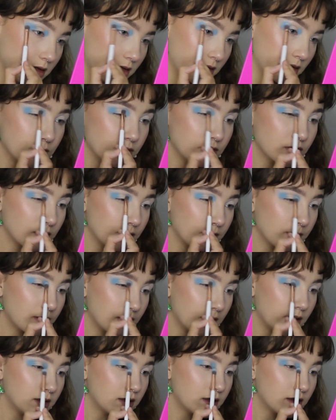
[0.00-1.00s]
I'm just going to
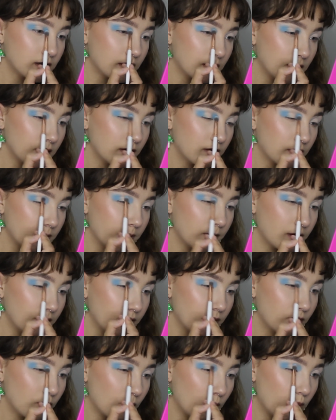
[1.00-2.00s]
blend this bit
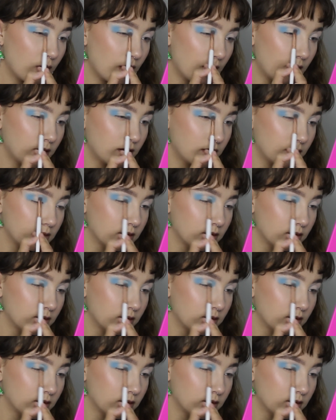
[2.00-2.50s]
as well.